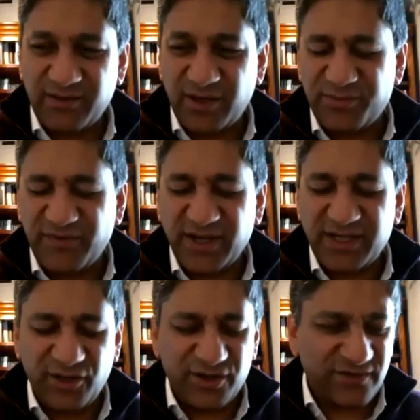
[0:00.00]
you provide
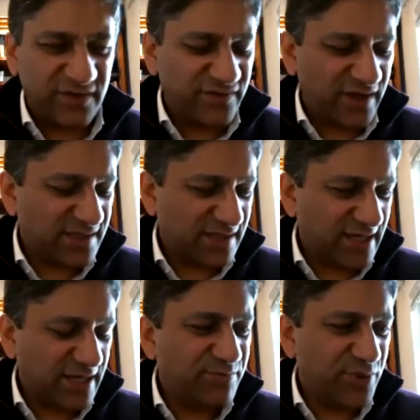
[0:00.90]
a lot of advice and
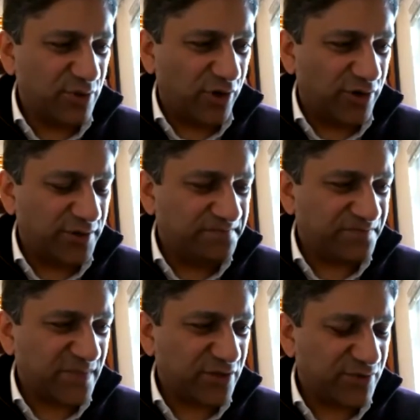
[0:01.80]
input on
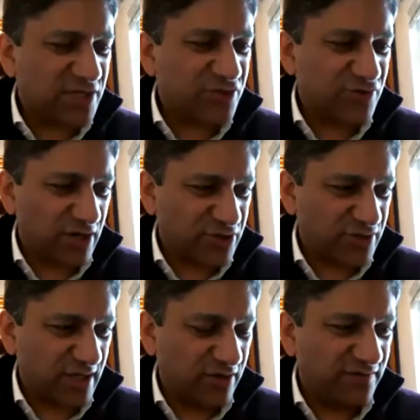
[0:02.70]
the
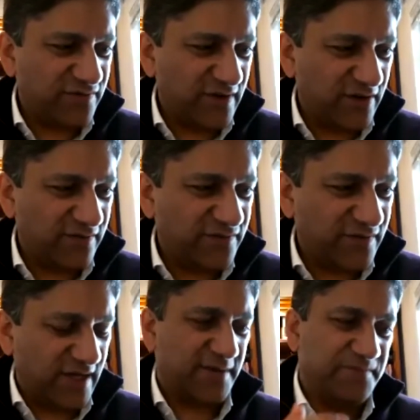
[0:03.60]
restructuring of
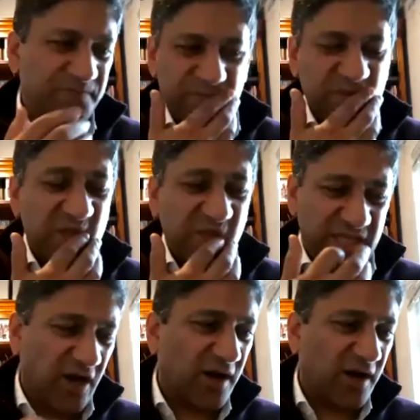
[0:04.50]

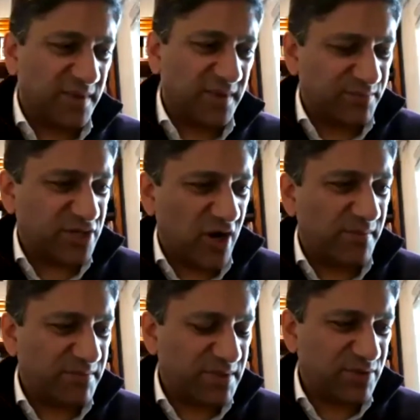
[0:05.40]
the army, British
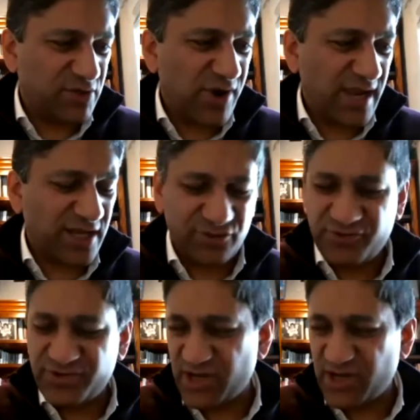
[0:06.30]
Army, between regular
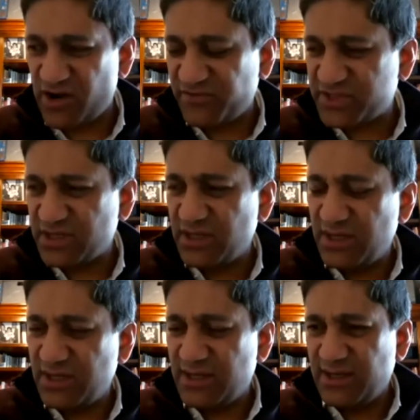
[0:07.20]
and reserves,
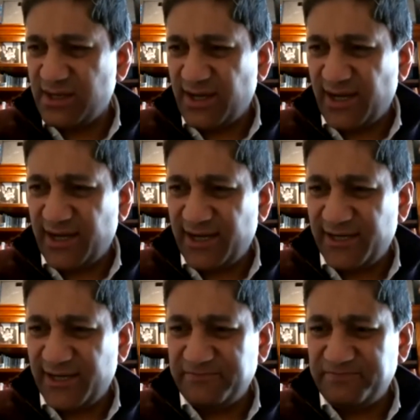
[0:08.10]

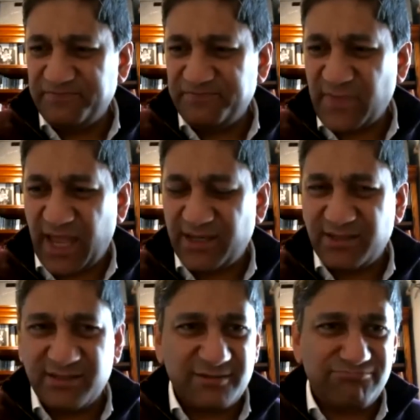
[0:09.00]

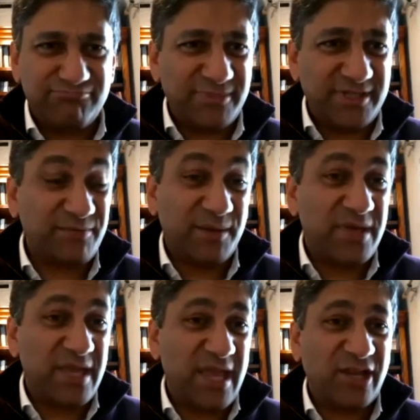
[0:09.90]
and did my
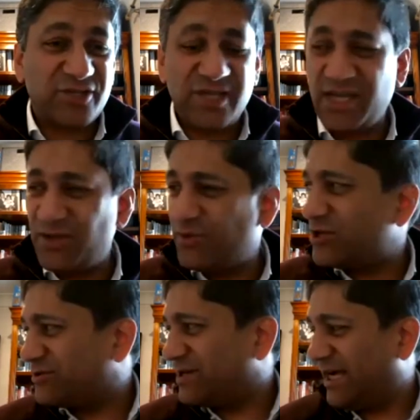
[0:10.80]
PhD,
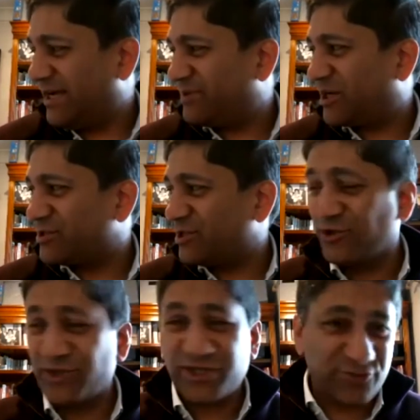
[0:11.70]
which because it
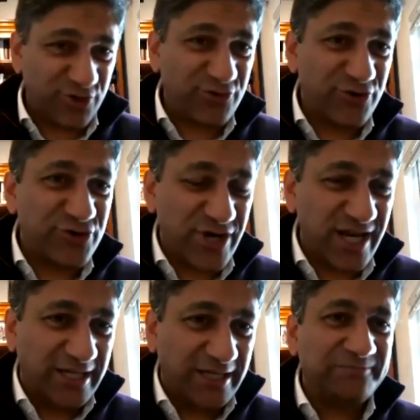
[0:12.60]
looked at recruit training,